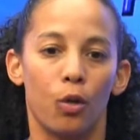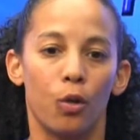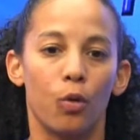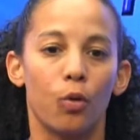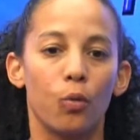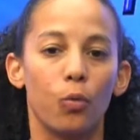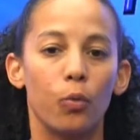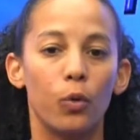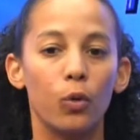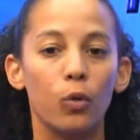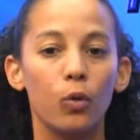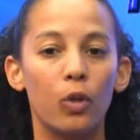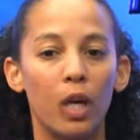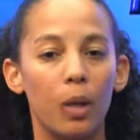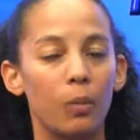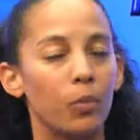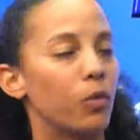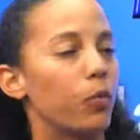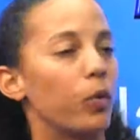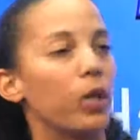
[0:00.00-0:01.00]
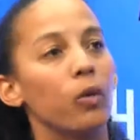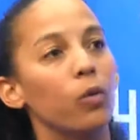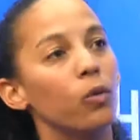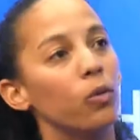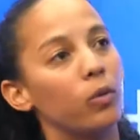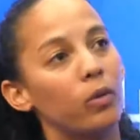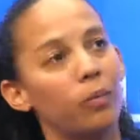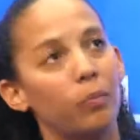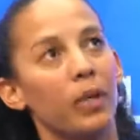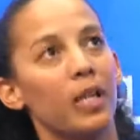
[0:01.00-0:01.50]
we
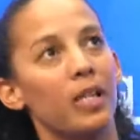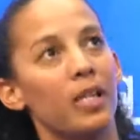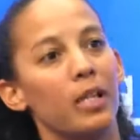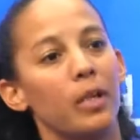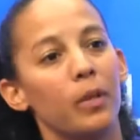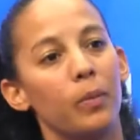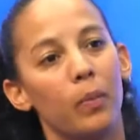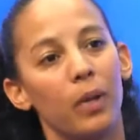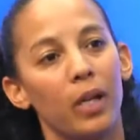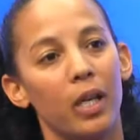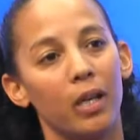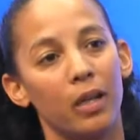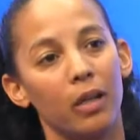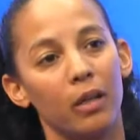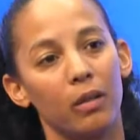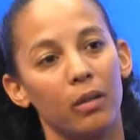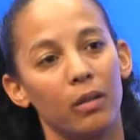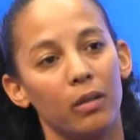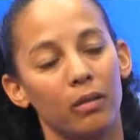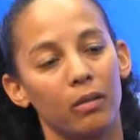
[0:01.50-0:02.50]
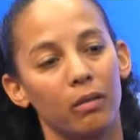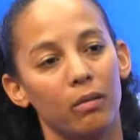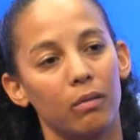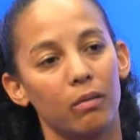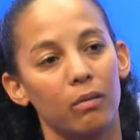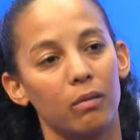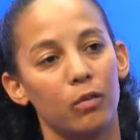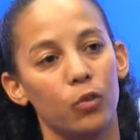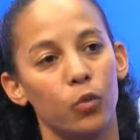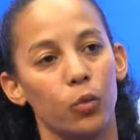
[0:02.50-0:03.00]
all basically play
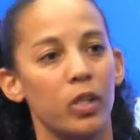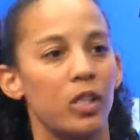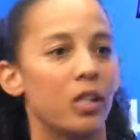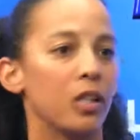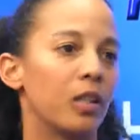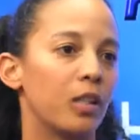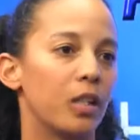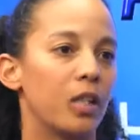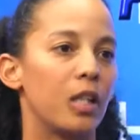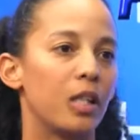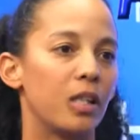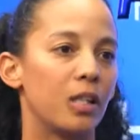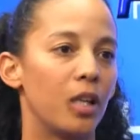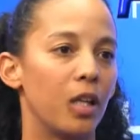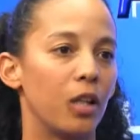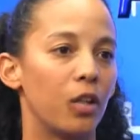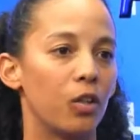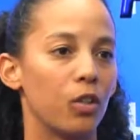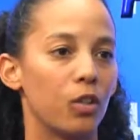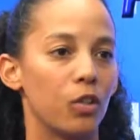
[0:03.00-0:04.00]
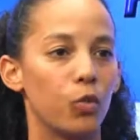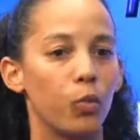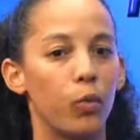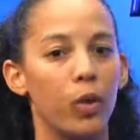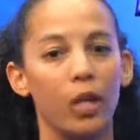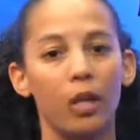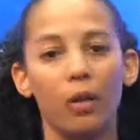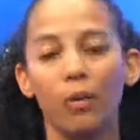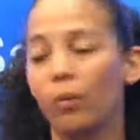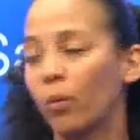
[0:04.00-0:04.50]
to a certain extent, as
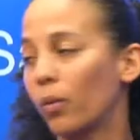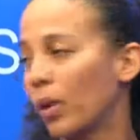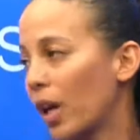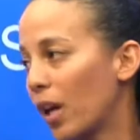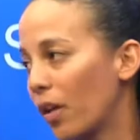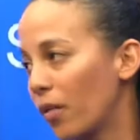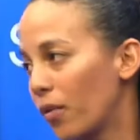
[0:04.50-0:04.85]
we have